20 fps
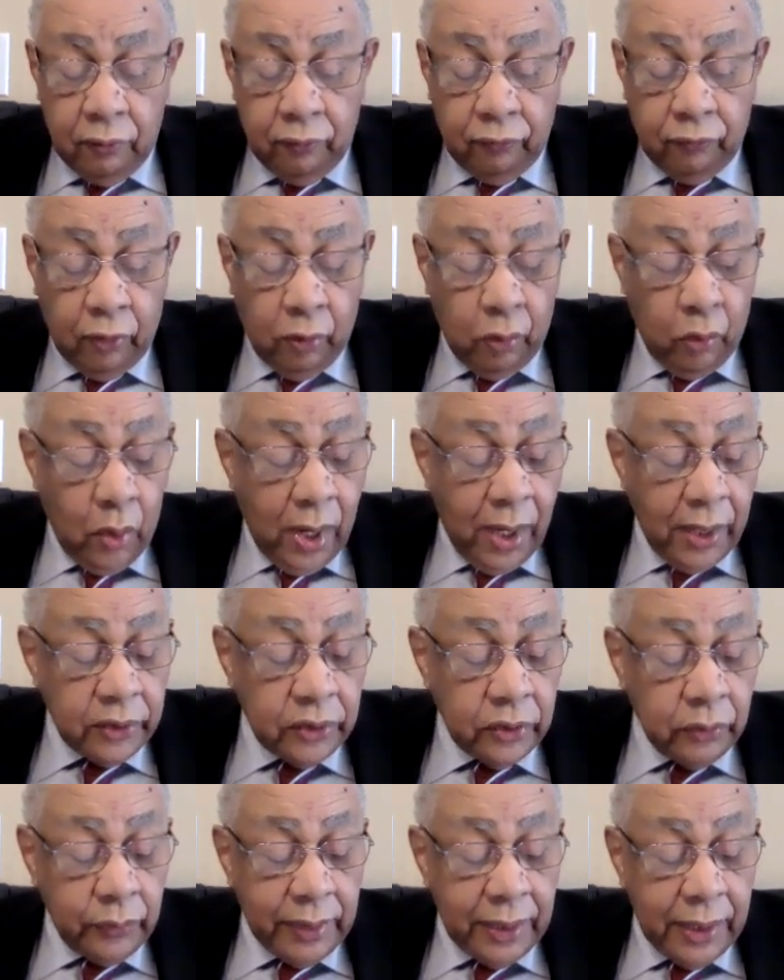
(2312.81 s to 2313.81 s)
For why
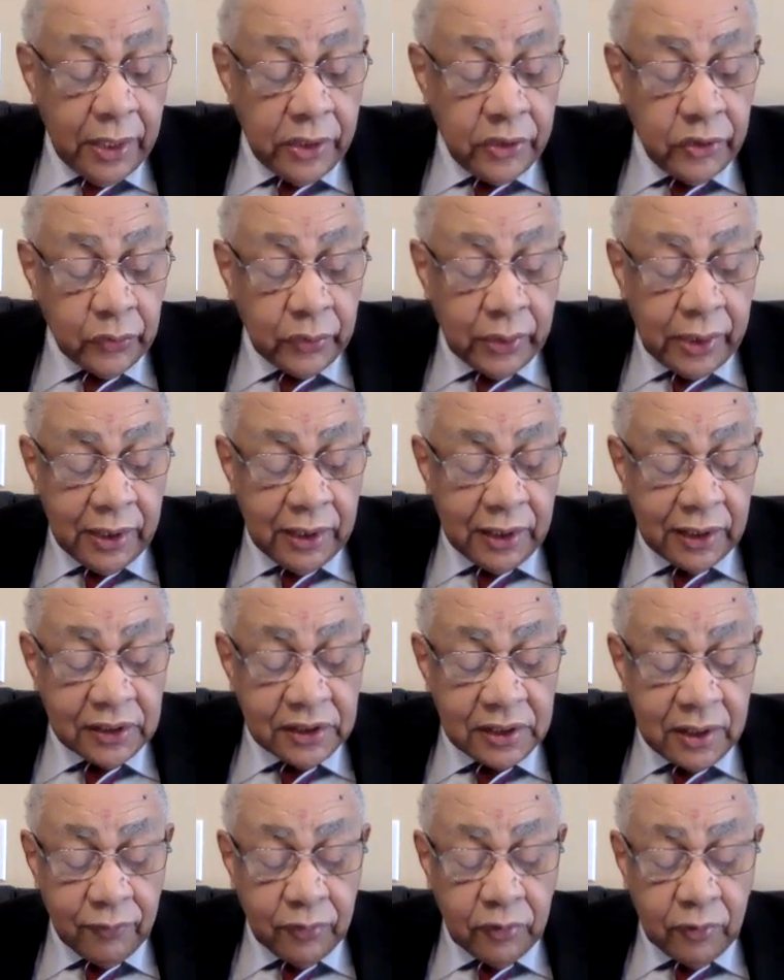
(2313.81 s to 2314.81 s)
do we educate
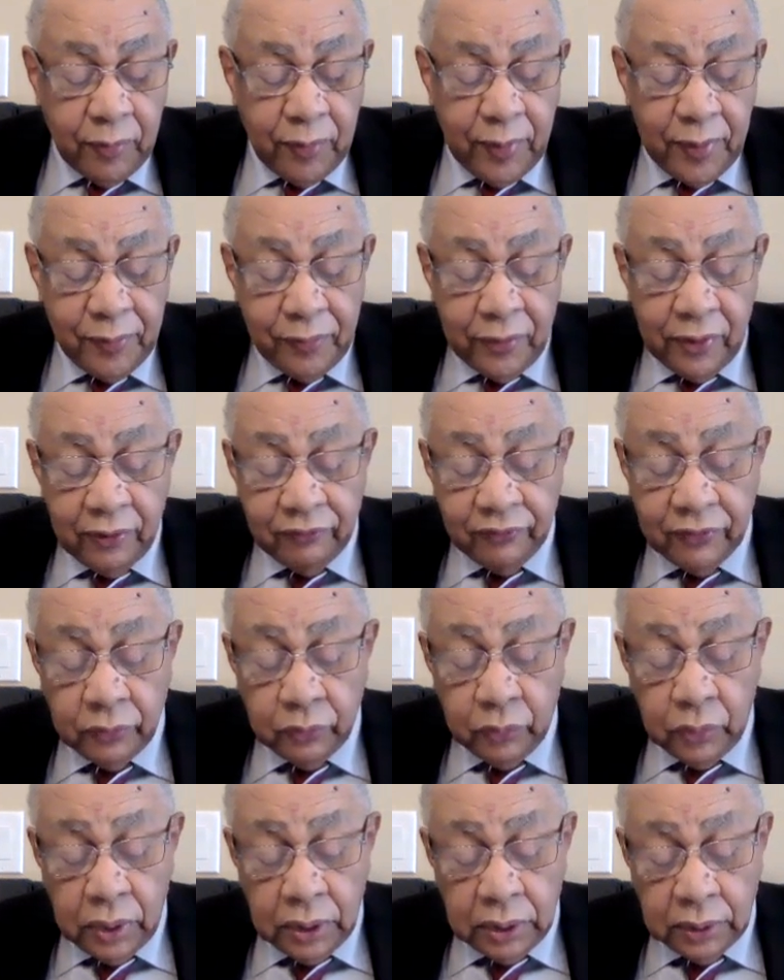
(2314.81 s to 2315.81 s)
except to prepare for the
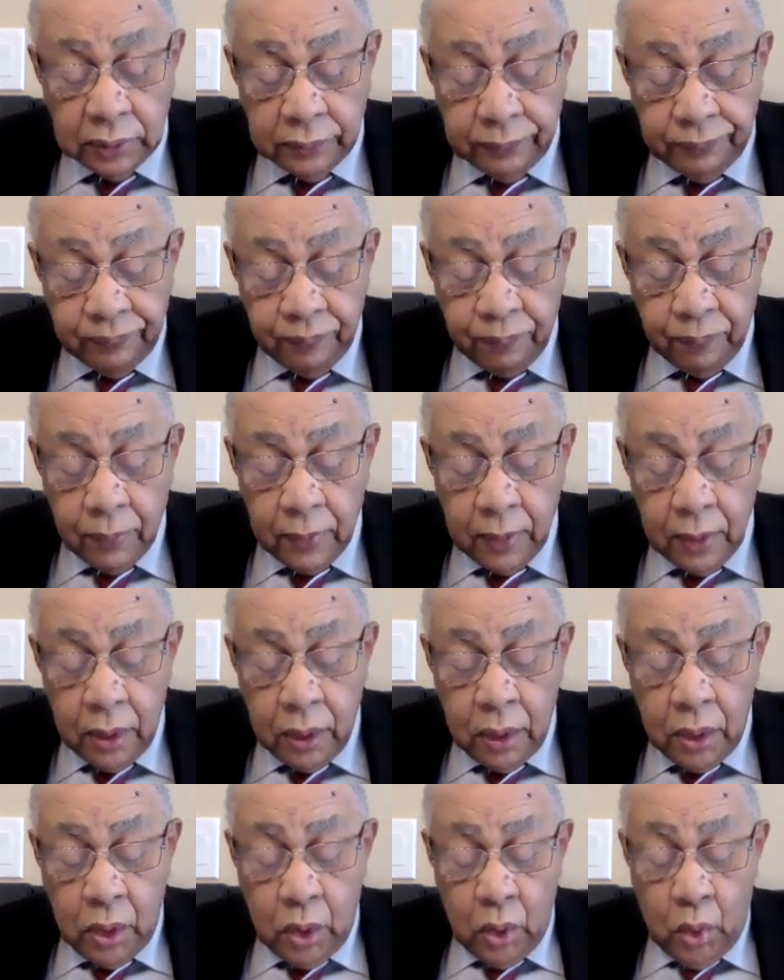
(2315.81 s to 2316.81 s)
world?
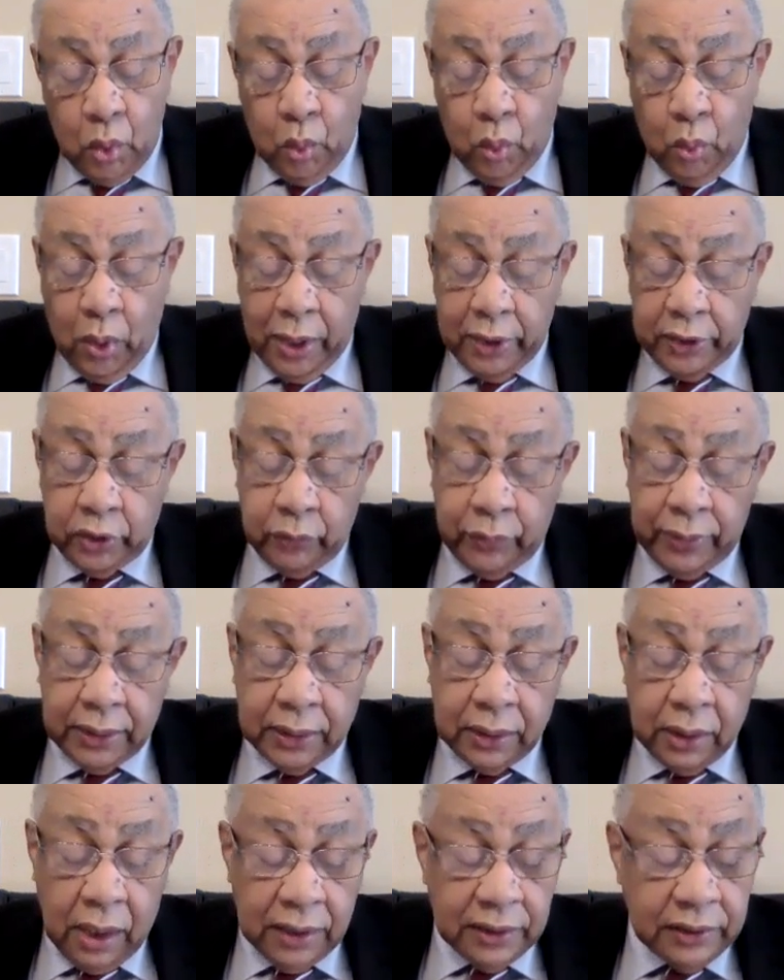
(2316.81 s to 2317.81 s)
Why do we
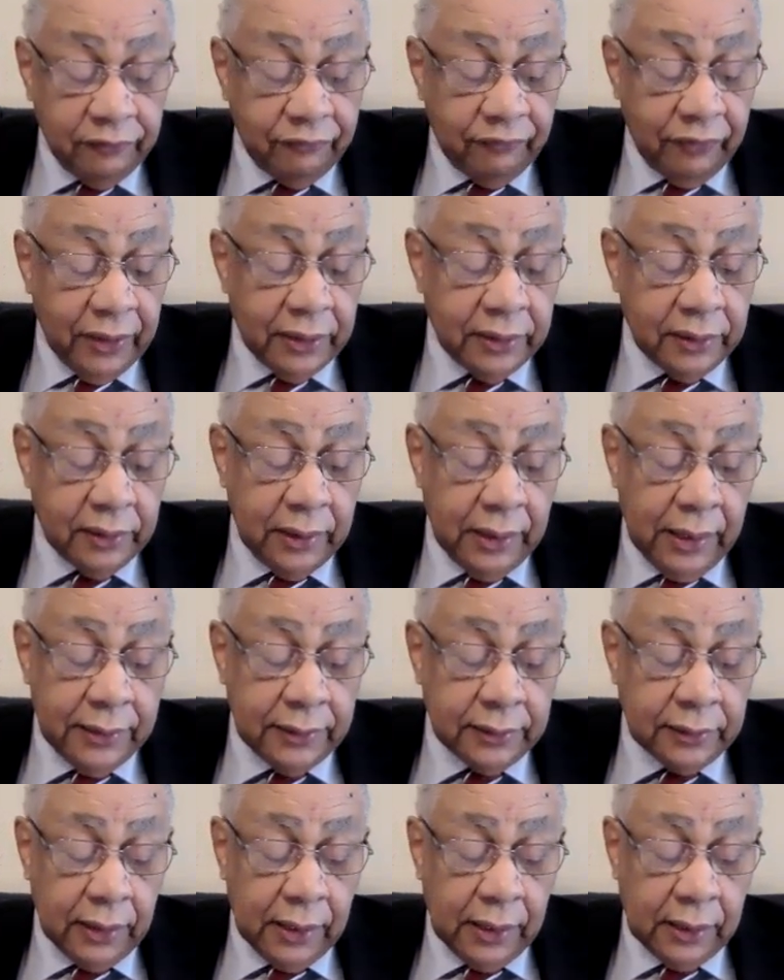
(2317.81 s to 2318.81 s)
cultivate the
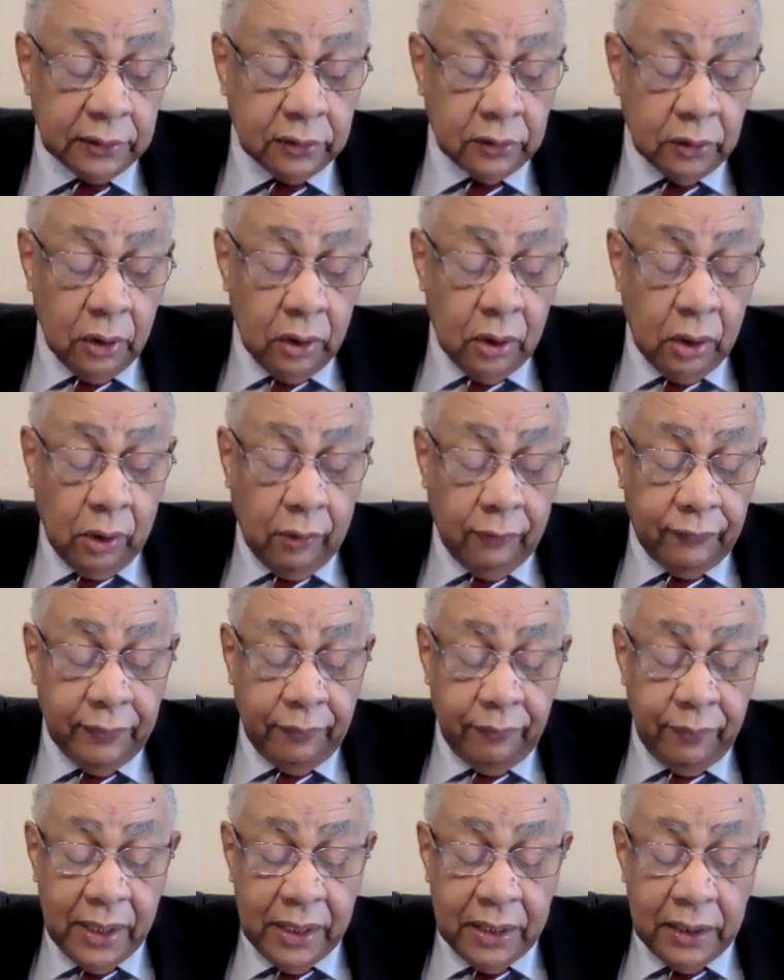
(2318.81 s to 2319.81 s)
intellect of the
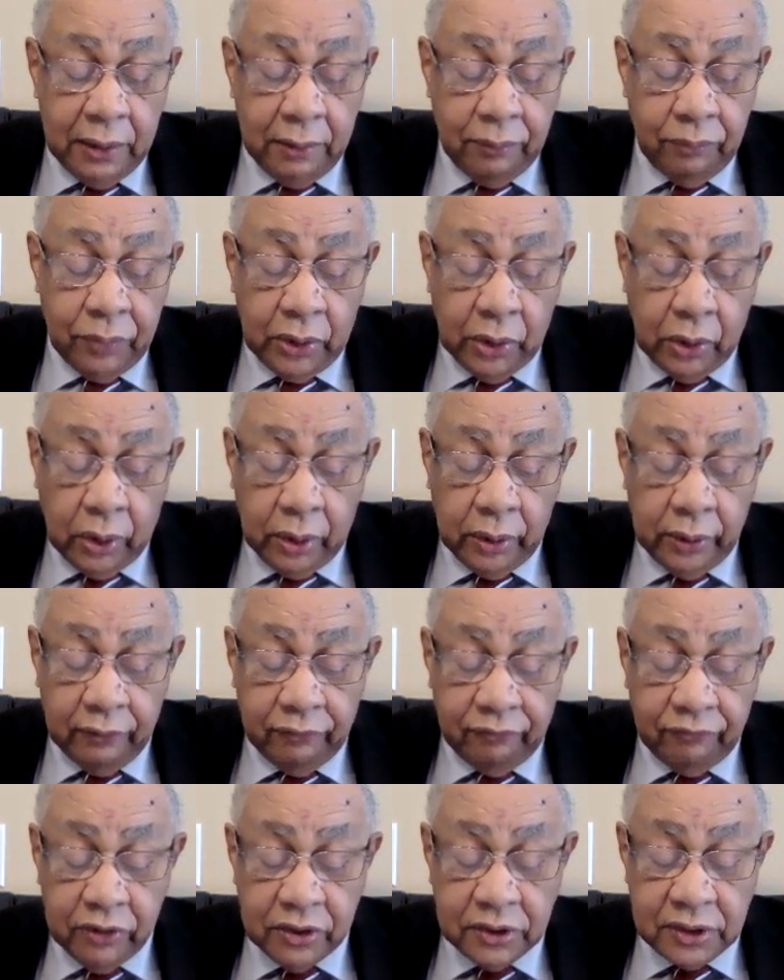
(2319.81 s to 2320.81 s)
many beyond
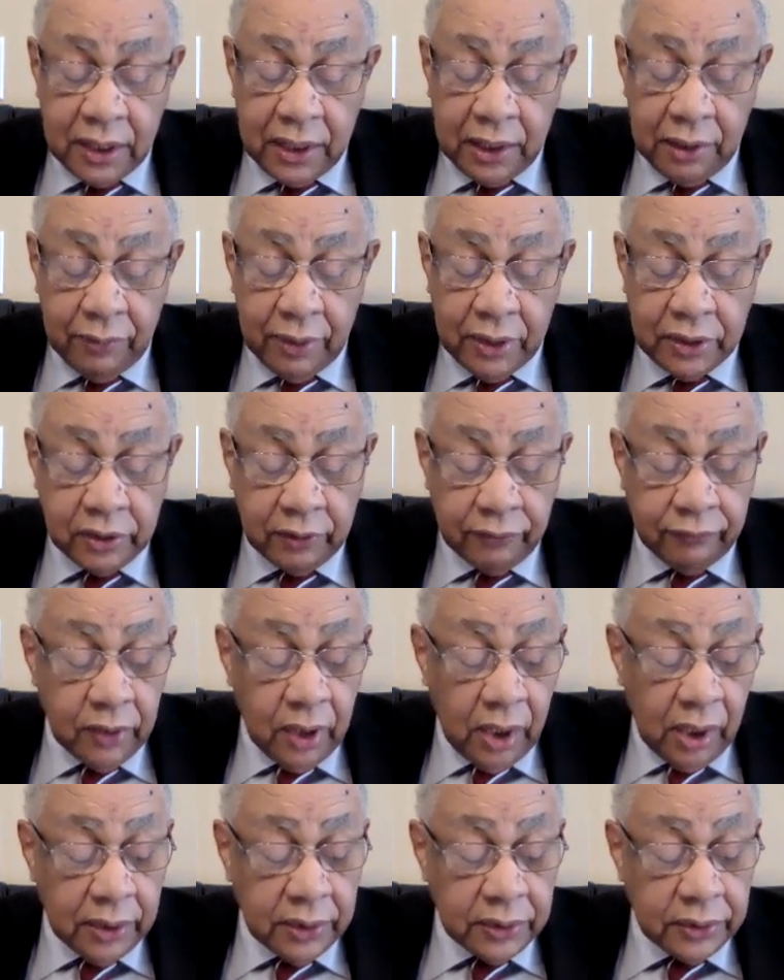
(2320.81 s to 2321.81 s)
the first elements of
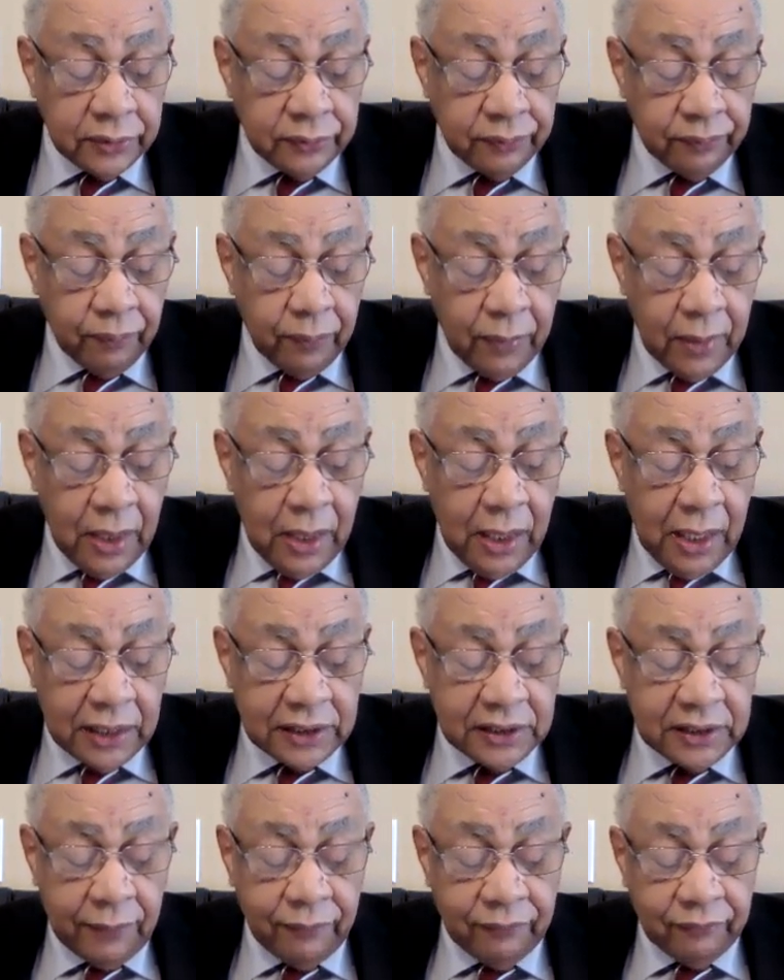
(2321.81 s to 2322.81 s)
knowledge,
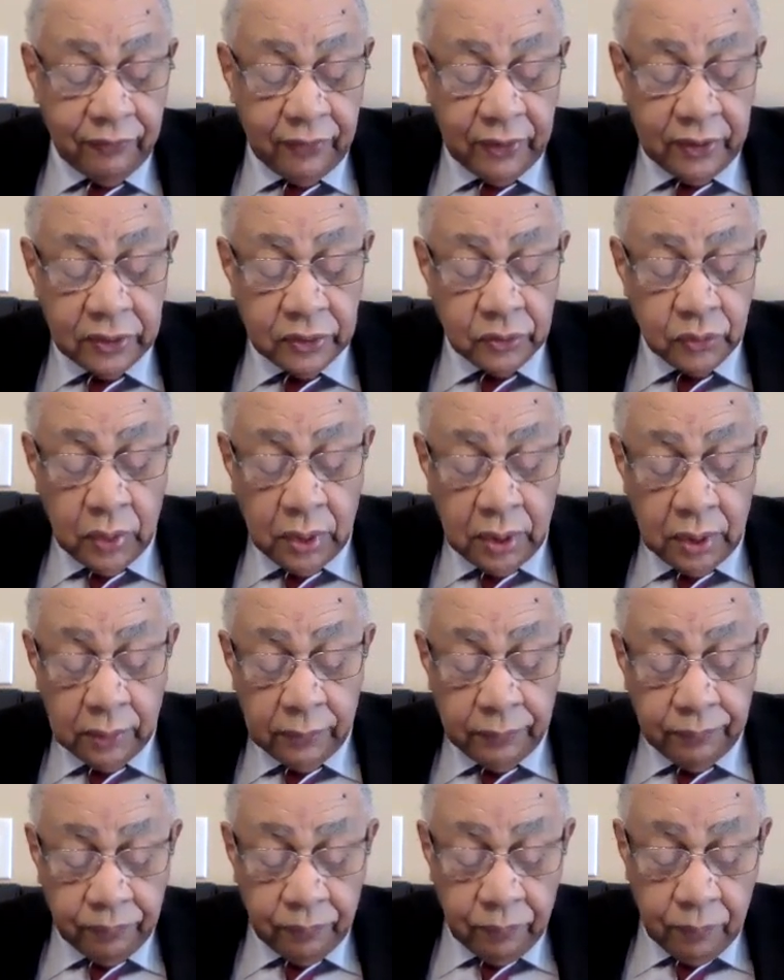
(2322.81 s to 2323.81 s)
except for this world?